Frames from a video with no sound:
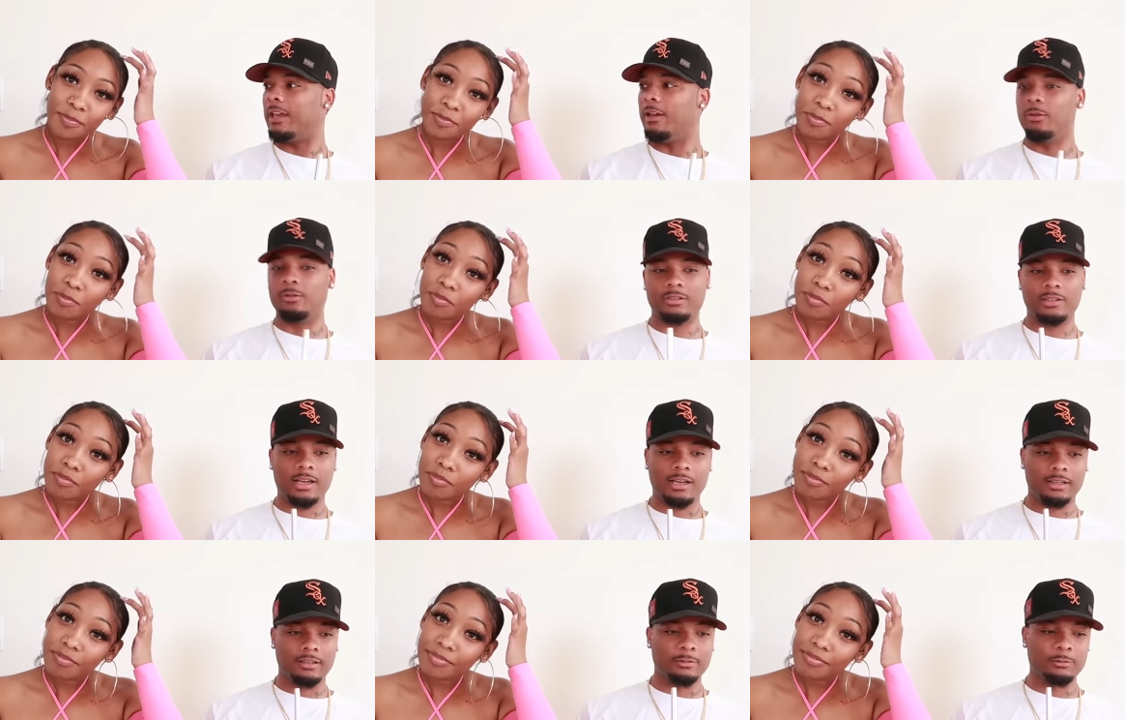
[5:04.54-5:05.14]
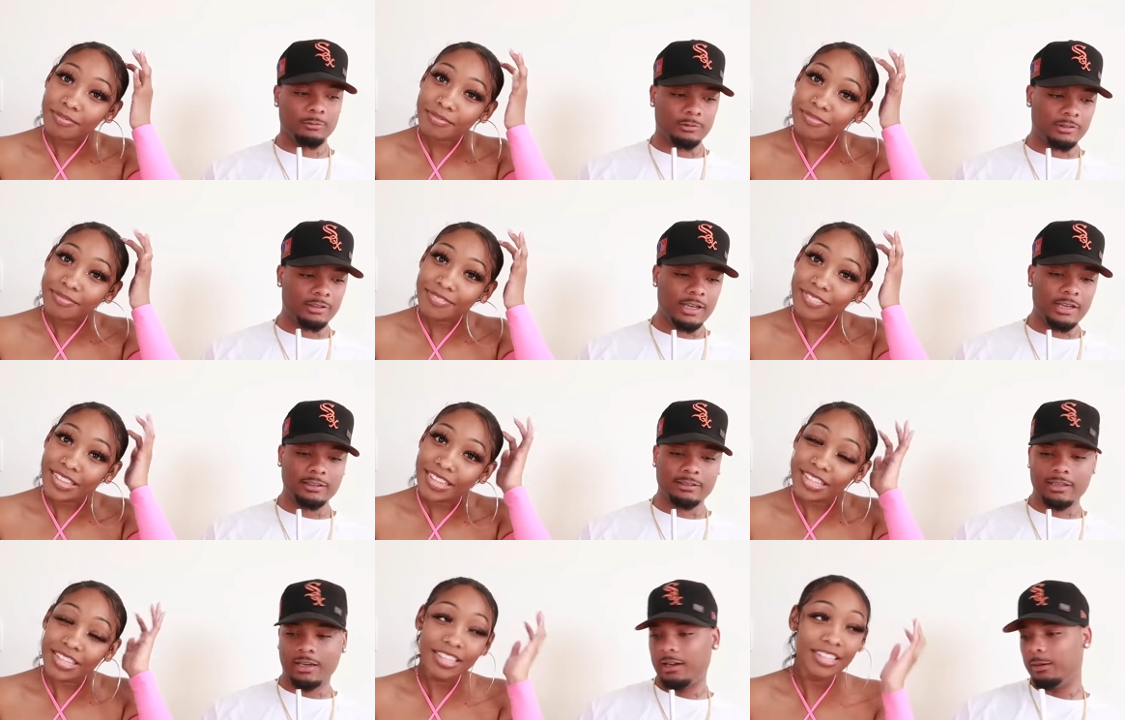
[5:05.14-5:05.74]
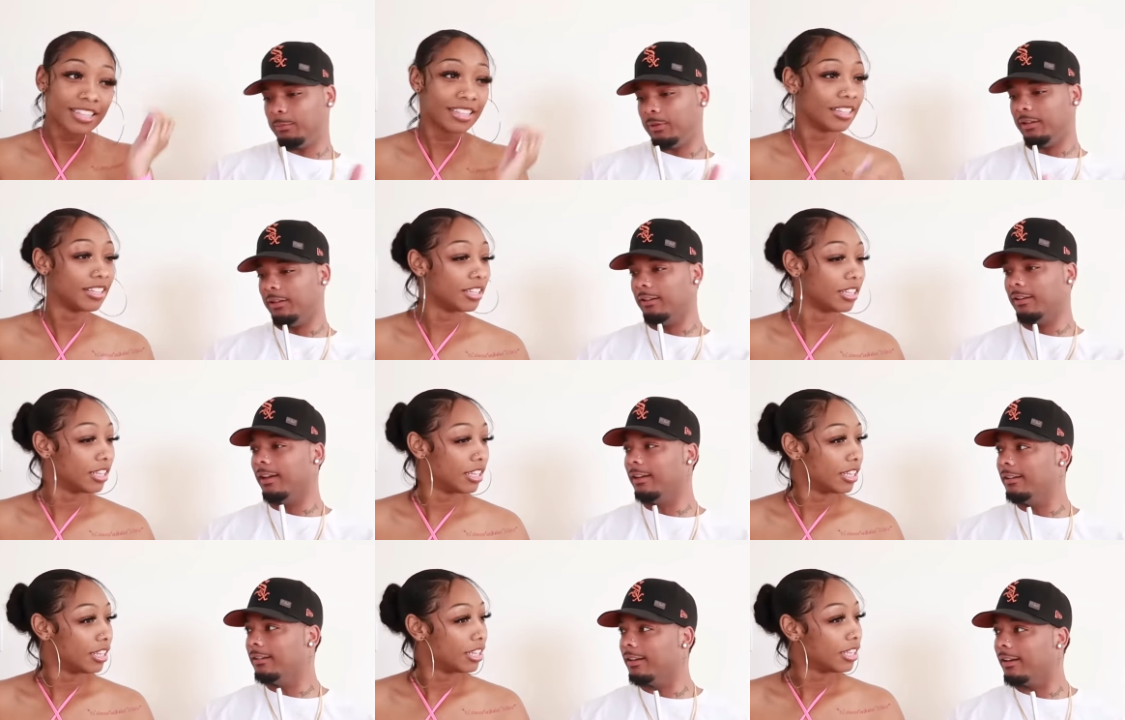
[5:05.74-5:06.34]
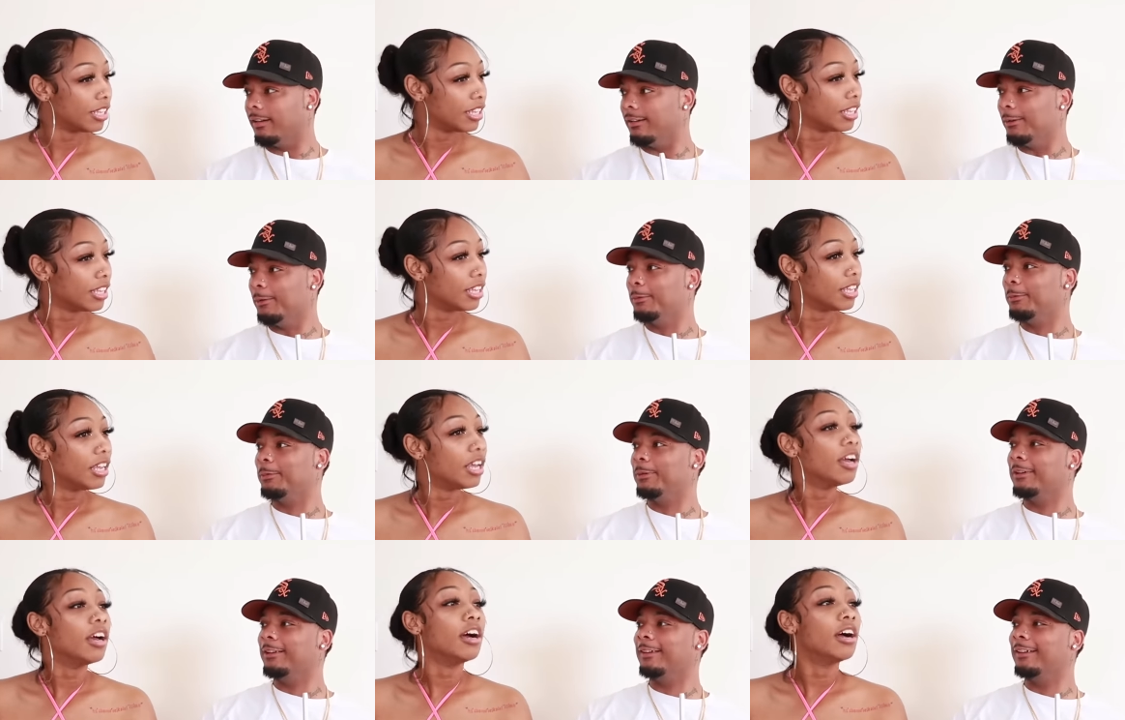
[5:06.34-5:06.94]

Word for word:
Speaker 1: It was like daytime and then nighttime.